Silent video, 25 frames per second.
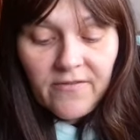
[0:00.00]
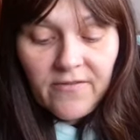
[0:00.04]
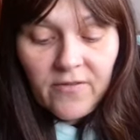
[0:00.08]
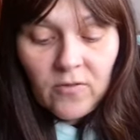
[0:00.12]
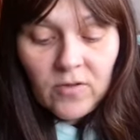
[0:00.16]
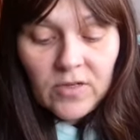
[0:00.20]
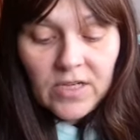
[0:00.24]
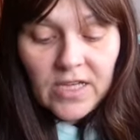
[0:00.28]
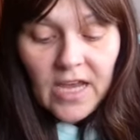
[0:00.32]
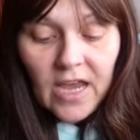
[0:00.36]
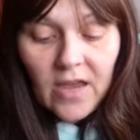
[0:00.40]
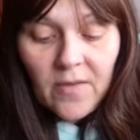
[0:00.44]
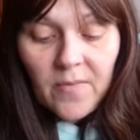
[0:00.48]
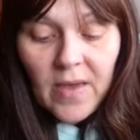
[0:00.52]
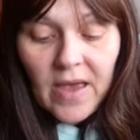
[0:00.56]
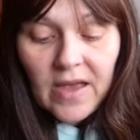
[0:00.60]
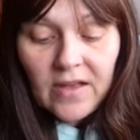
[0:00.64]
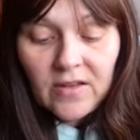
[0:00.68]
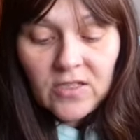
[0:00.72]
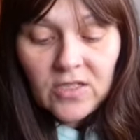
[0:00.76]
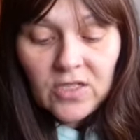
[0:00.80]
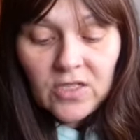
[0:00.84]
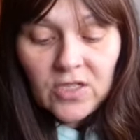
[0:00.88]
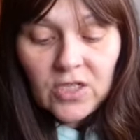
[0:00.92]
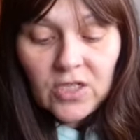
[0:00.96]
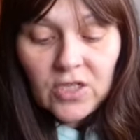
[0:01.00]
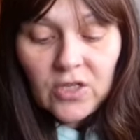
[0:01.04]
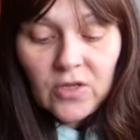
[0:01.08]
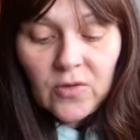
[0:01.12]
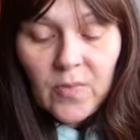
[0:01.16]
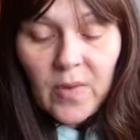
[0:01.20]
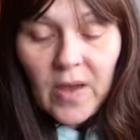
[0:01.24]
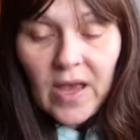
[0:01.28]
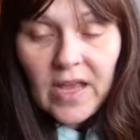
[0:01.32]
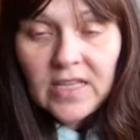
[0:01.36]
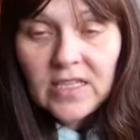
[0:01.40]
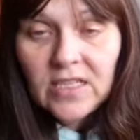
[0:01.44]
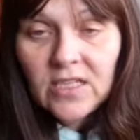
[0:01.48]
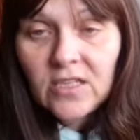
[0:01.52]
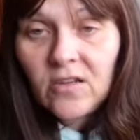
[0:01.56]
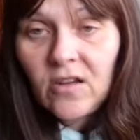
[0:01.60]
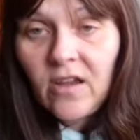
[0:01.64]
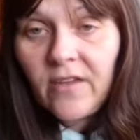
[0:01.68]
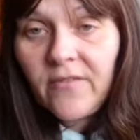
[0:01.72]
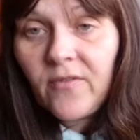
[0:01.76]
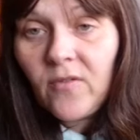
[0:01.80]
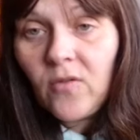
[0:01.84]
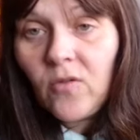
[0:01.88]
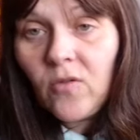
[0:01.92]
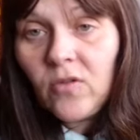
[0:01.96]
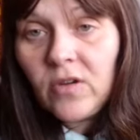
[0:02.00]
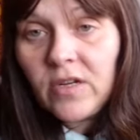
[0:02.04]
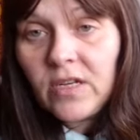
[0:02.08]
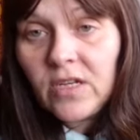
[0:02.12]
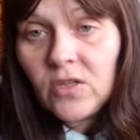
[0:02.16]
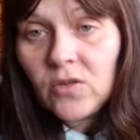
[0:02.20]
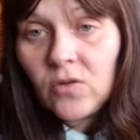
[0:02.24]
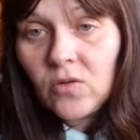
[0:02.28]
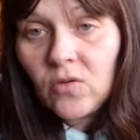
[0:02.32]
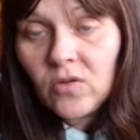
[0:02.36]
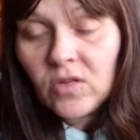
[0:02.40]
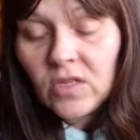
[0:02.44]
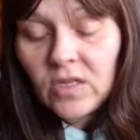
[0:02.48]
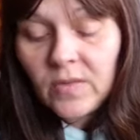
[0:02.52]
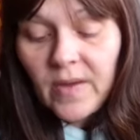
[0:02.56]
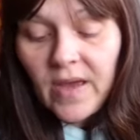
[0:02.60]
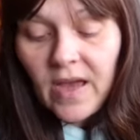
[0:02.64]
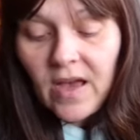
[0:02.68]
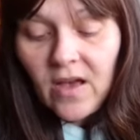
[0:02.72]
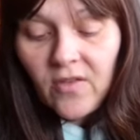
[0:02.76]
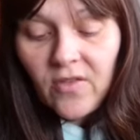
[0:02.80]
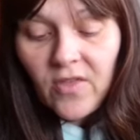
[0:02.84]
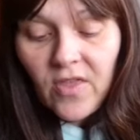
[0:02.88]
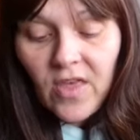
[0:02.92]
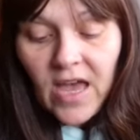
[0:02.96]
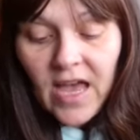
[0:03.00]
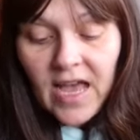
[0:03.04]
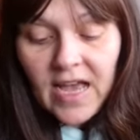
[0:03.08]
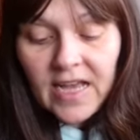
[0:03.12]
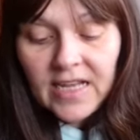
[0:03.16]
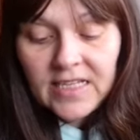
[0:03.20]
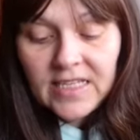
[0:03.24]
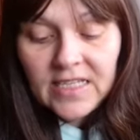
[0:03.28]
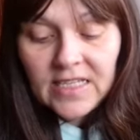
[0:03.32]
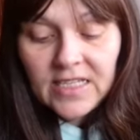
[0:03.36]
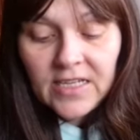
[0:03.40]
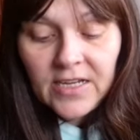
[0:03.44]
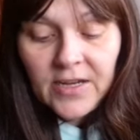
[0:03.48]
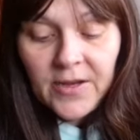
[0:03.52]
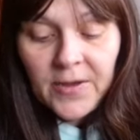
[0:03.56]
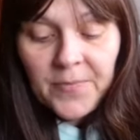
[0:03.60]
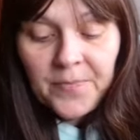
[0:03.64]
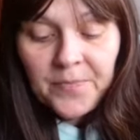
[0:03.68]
£48 and 2 pence, and I've already talked about that.